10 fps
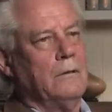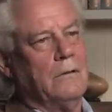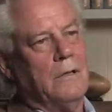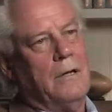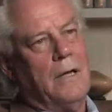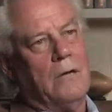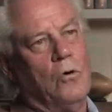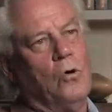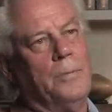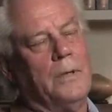So the net
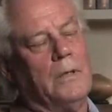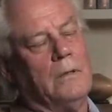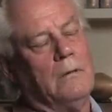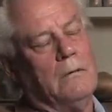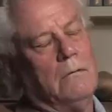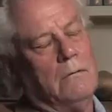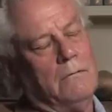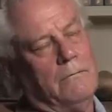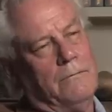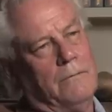opening
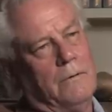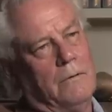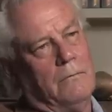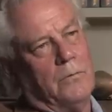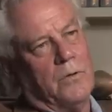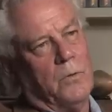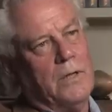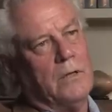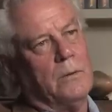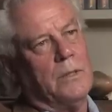where the
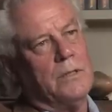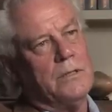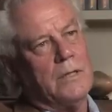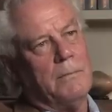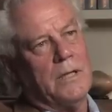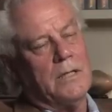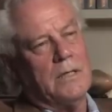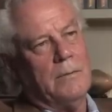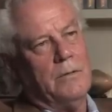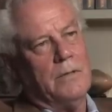window is, by the
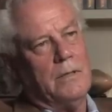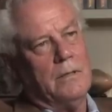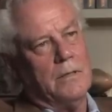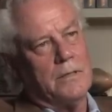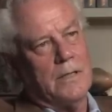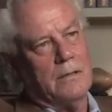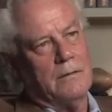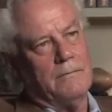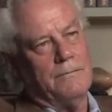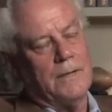time you
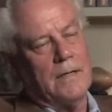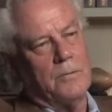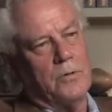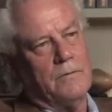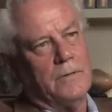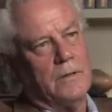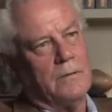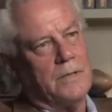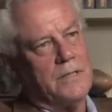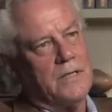discount the fireproofing and
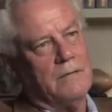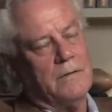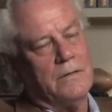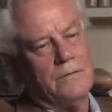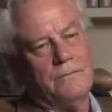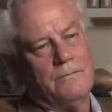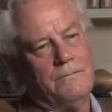the rest of it, is